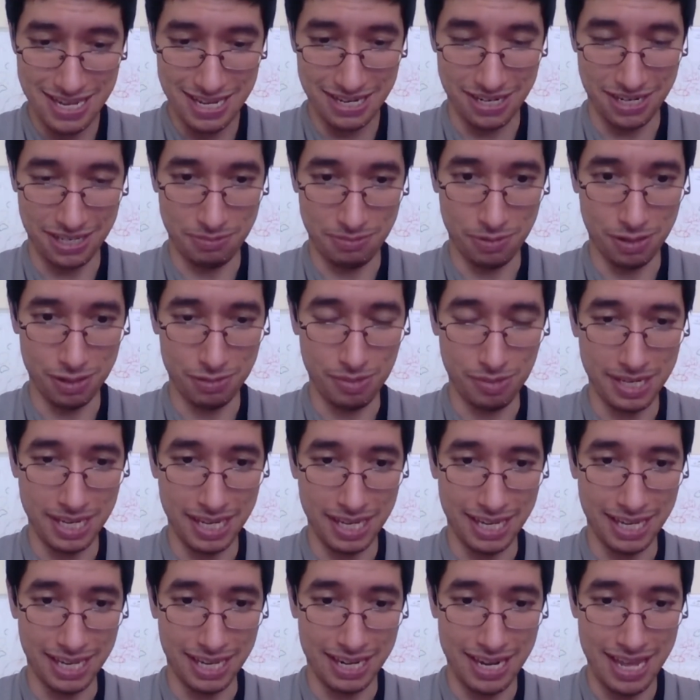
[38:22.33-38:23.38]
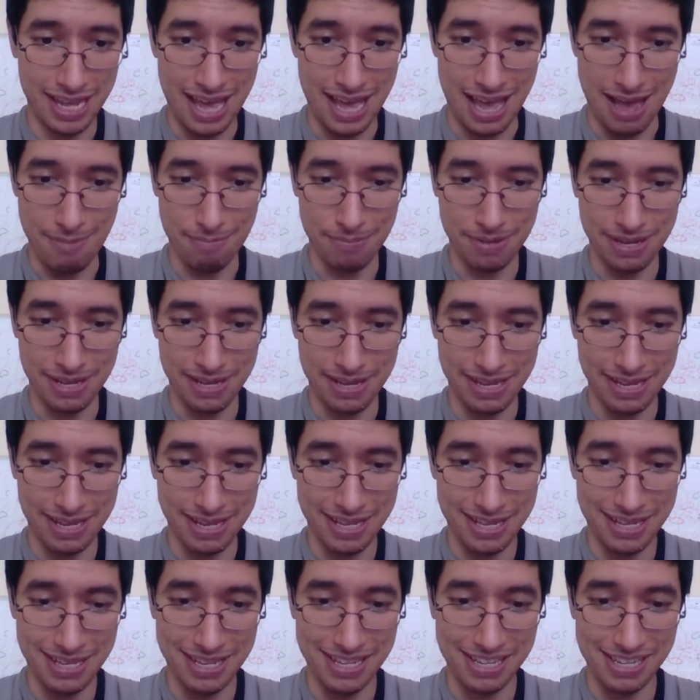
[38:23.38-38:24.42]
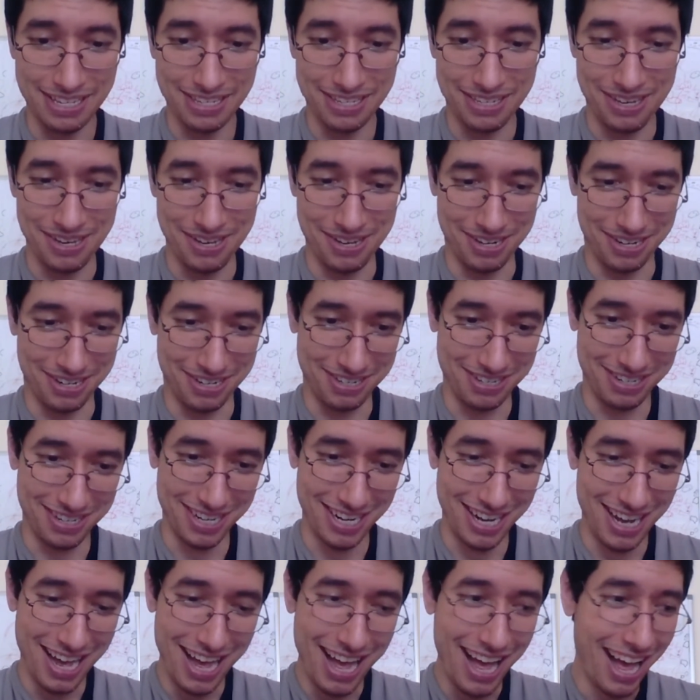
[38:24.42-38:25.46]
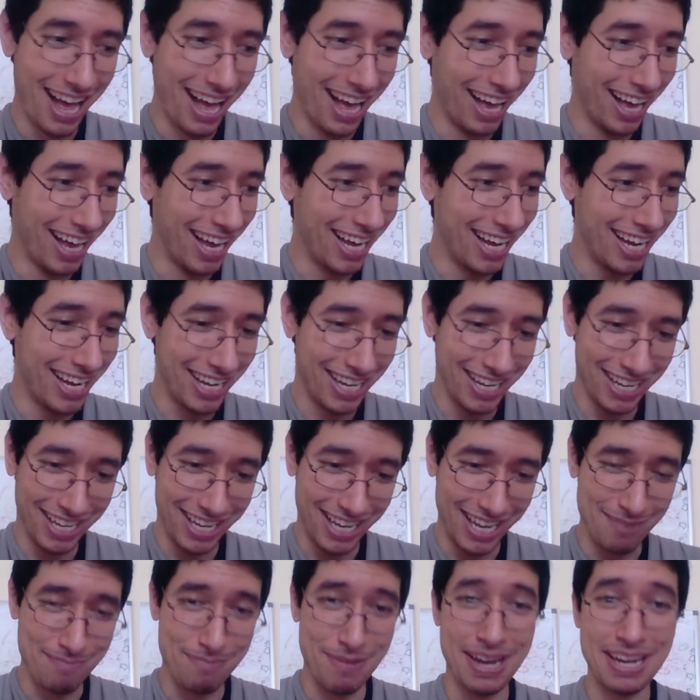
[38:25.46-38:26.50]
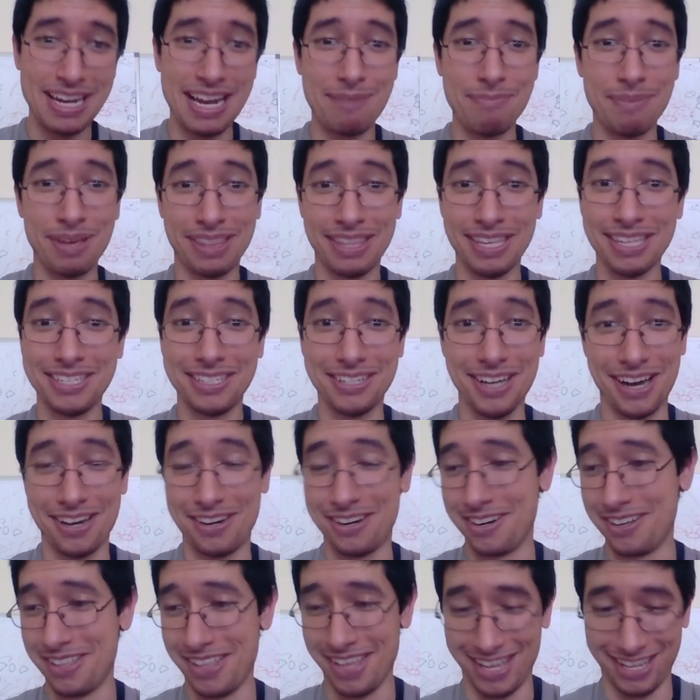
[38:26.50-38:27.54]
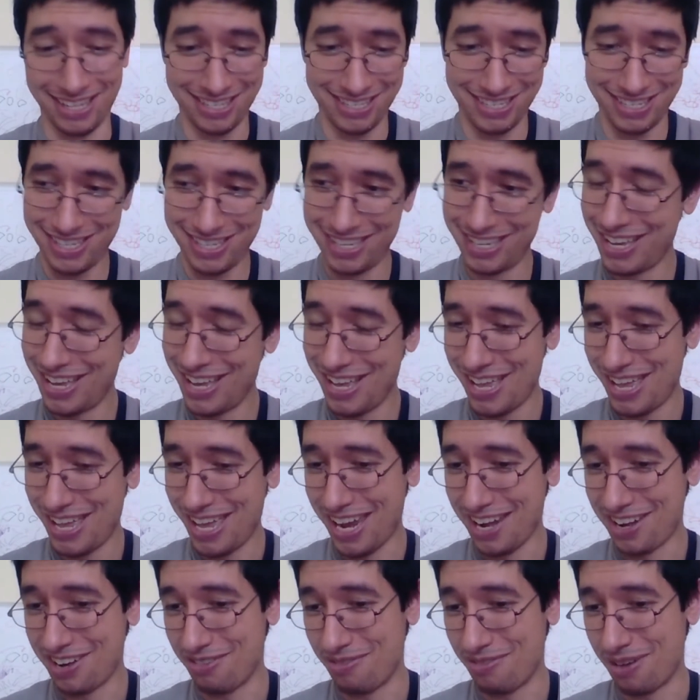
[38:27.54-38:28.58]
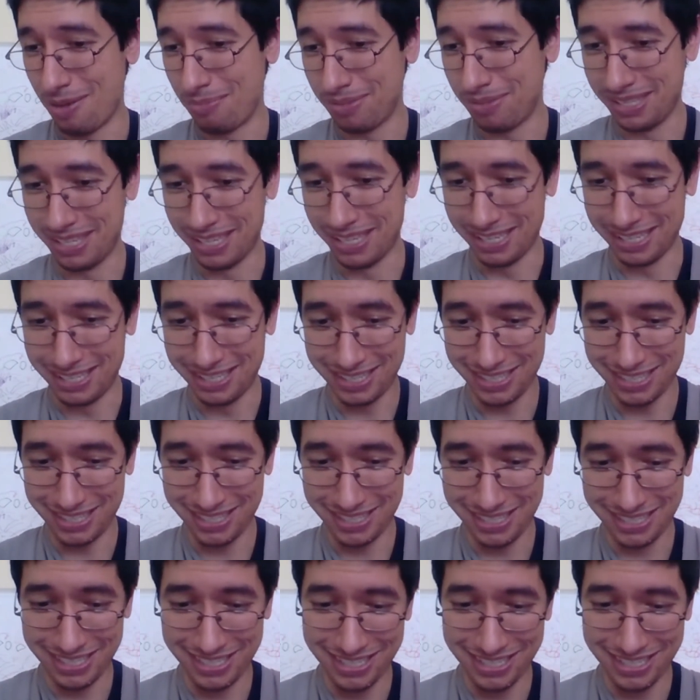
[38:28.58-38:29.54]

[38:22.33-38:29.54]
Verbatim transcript: She's supposed to be taking a nap. So it might not be this daughter that interrupts this